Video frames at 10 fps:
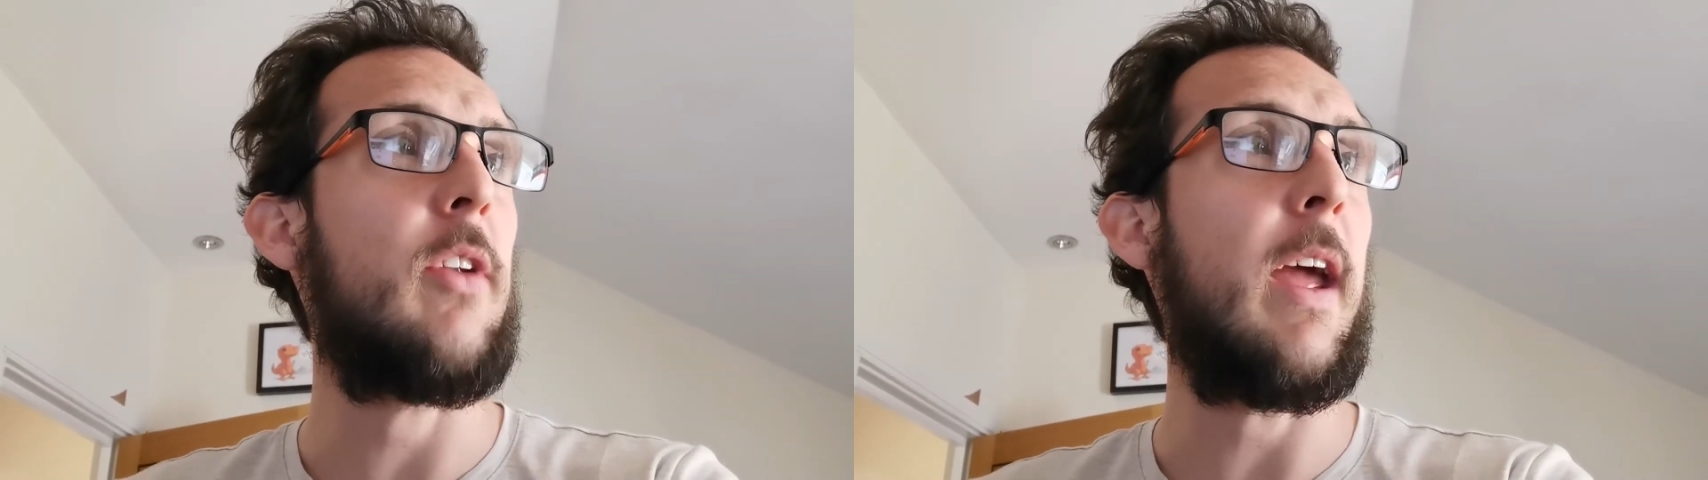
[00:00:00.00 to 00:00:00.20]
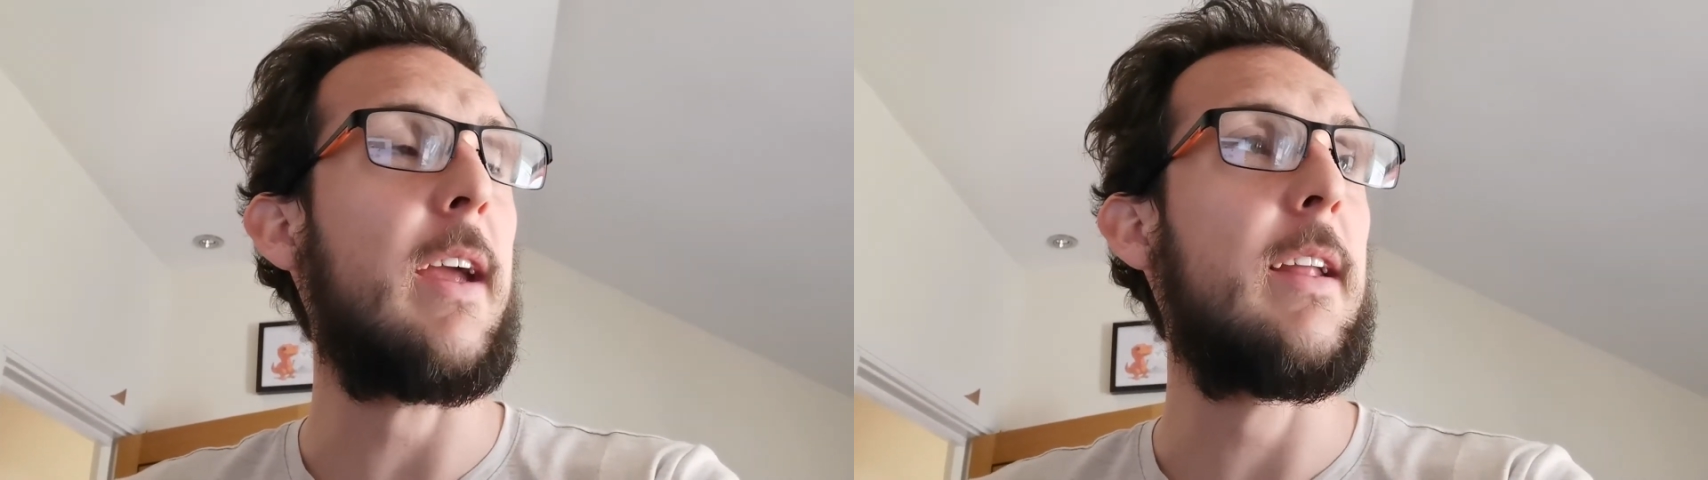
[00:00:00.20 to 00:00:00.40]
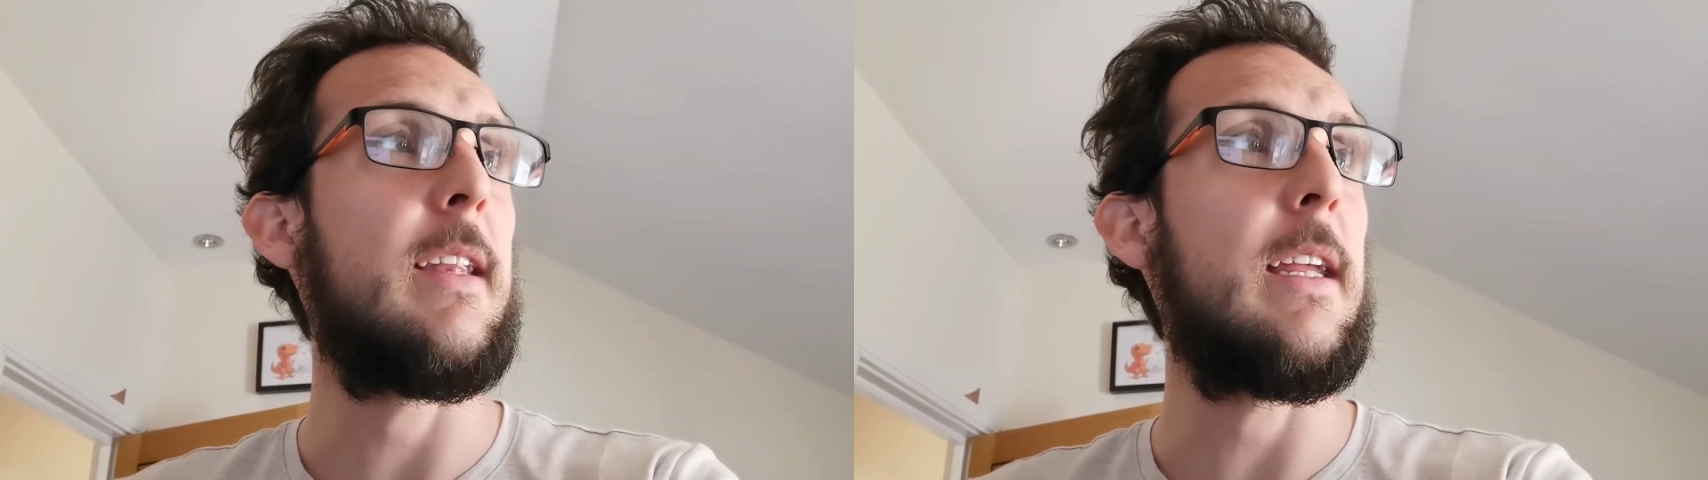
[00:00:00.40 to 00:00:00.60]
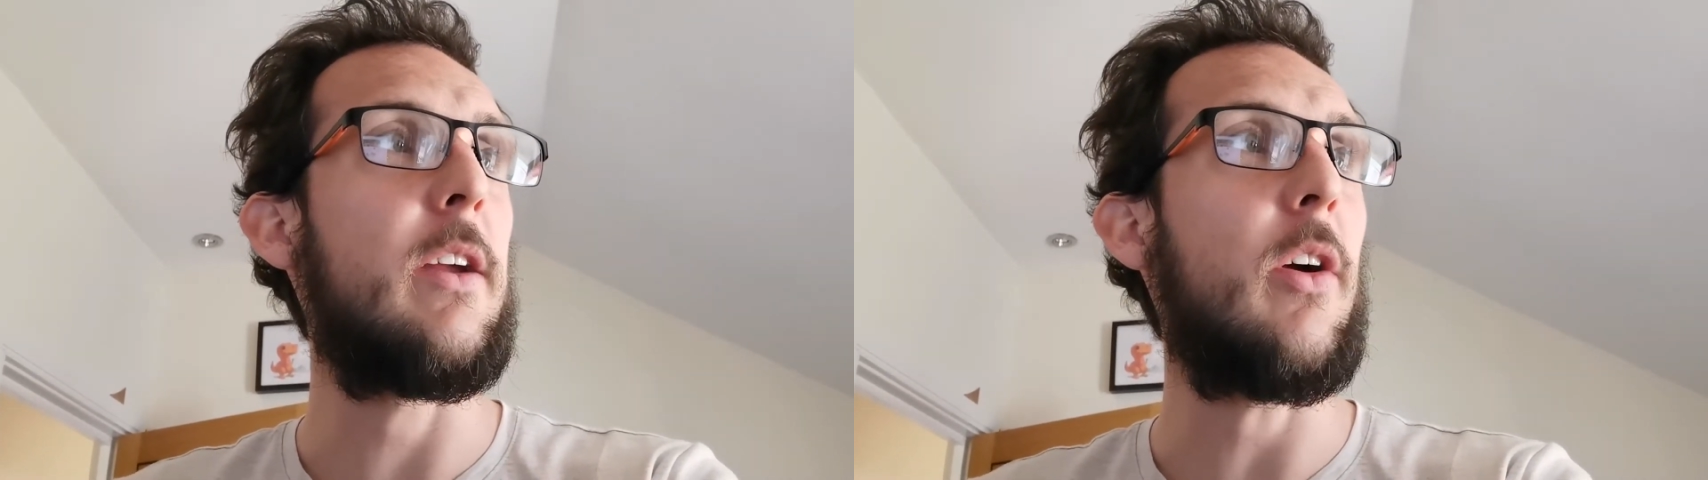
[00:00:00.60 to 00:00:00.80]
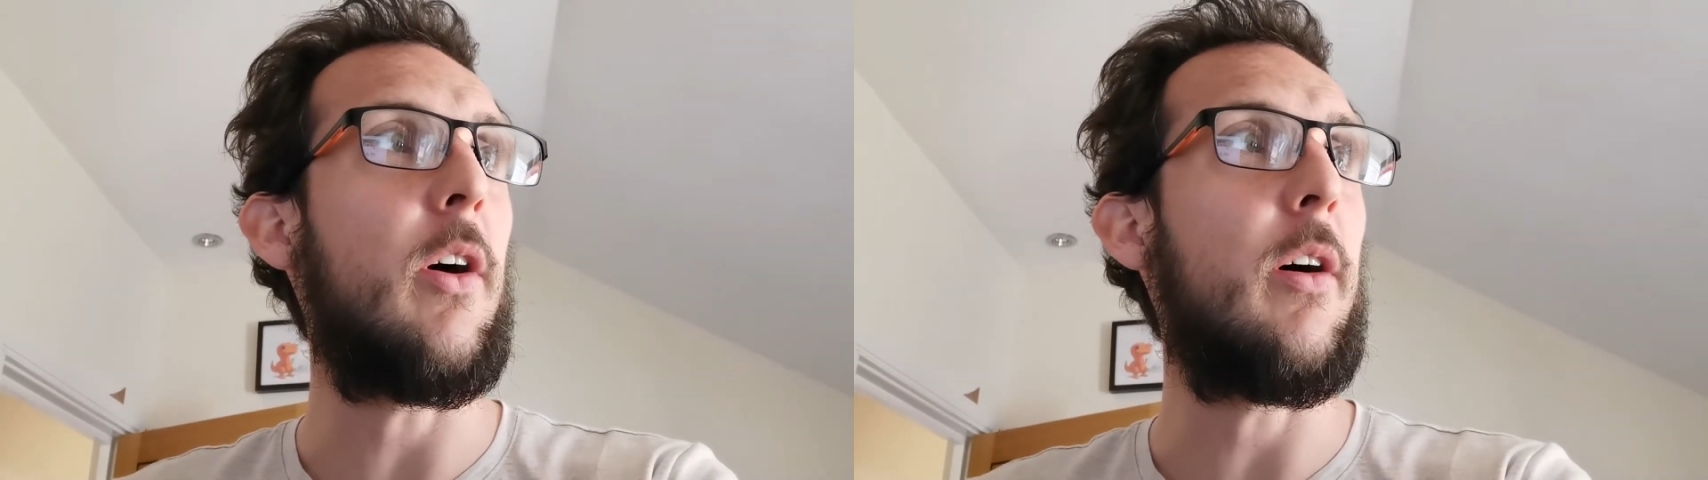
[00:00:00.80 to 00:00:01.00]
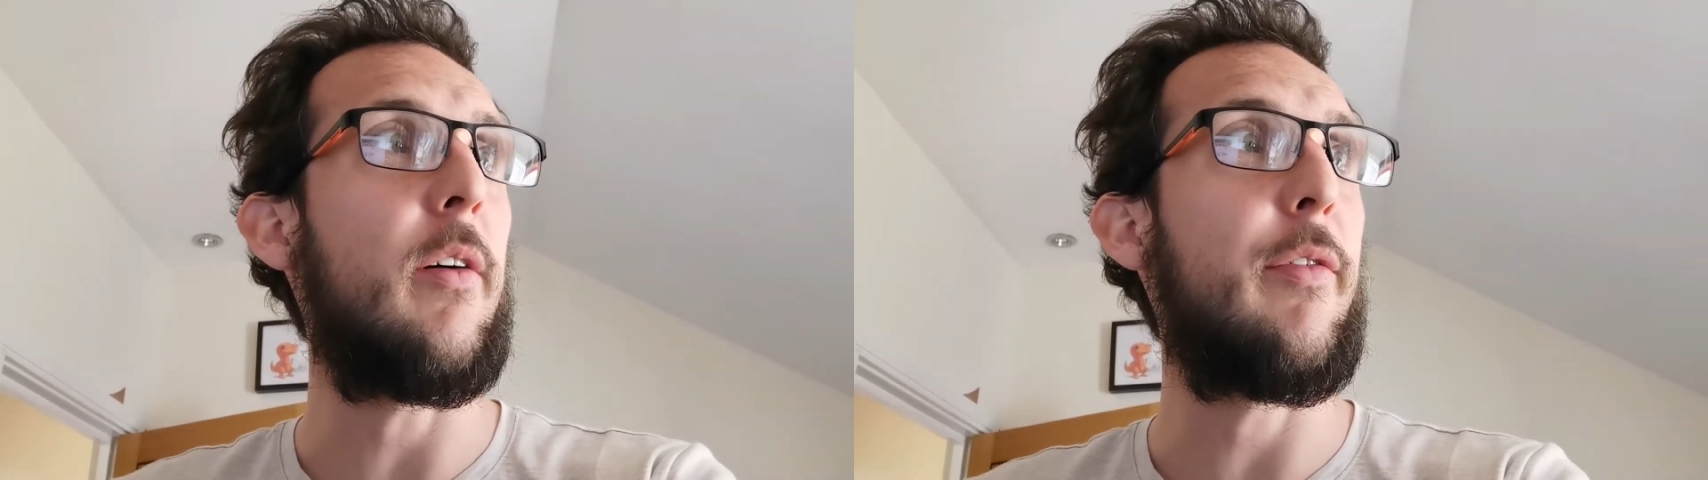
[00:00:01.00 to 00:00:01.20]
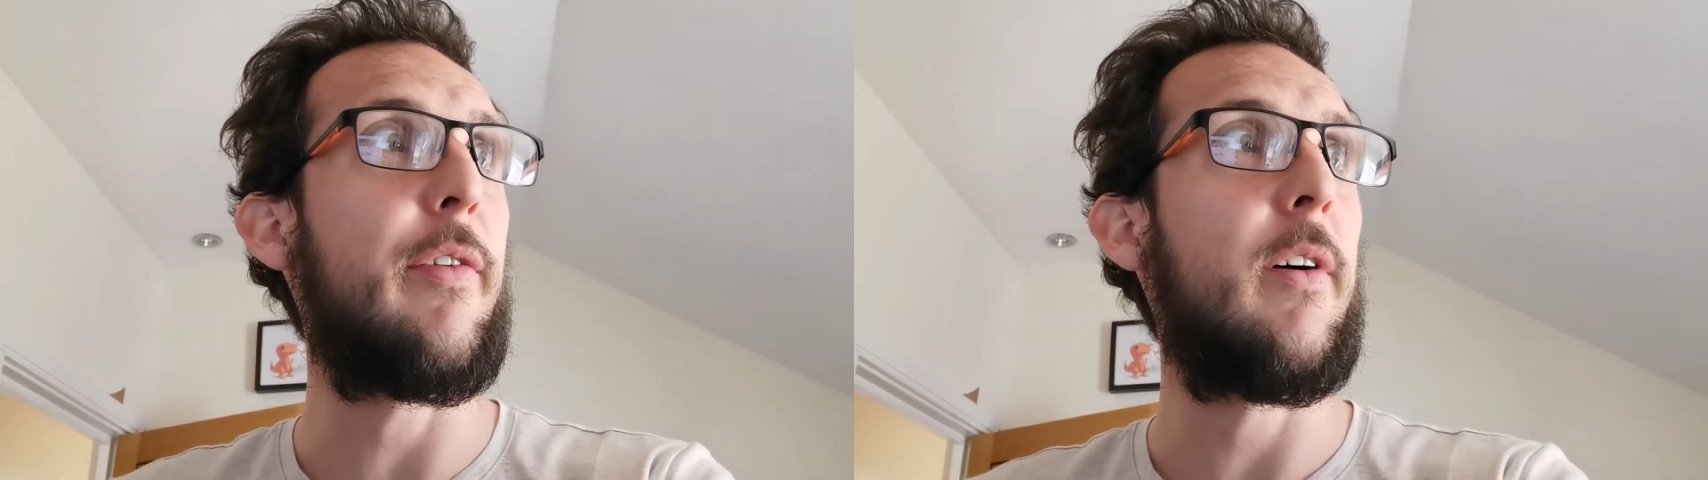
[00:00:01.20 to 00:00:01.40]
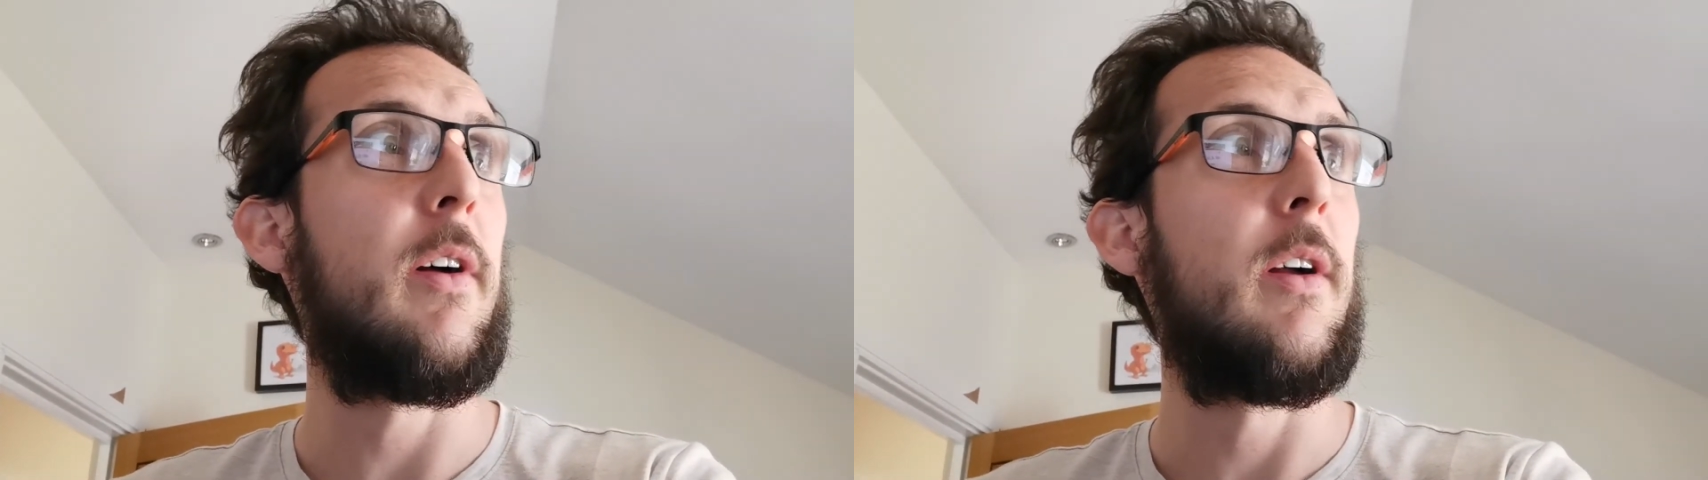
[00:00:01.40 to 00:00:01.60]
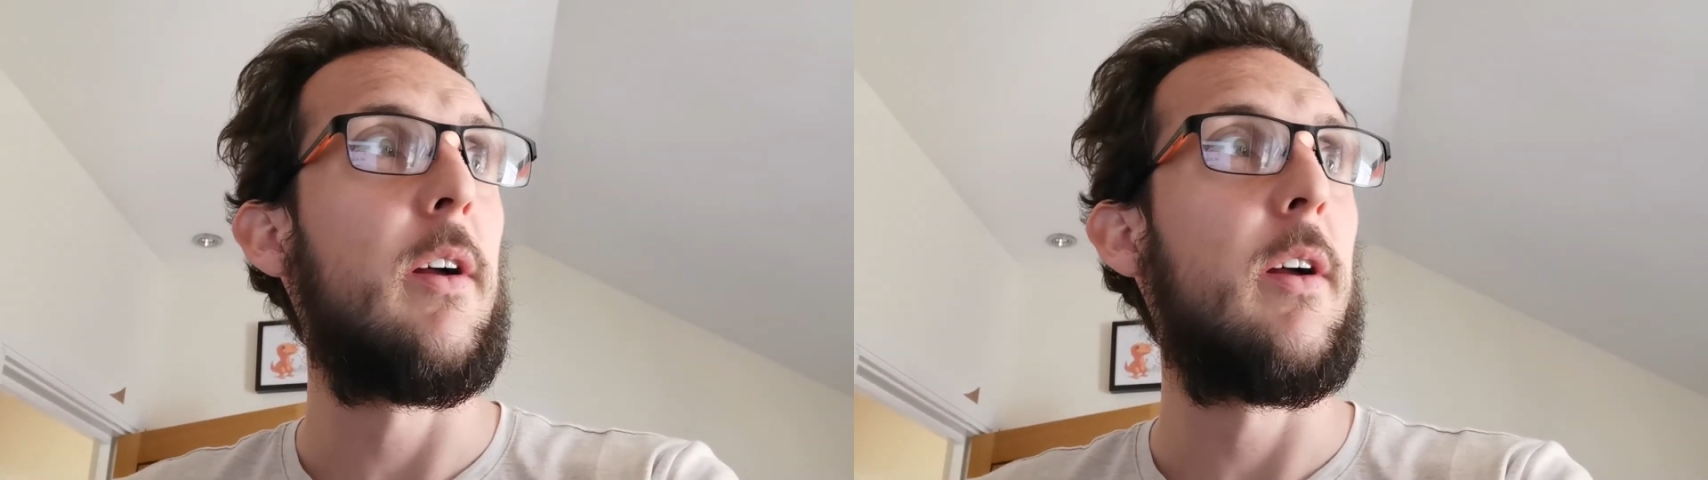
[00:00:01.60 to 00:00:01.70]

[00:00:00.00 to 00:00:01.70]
technique of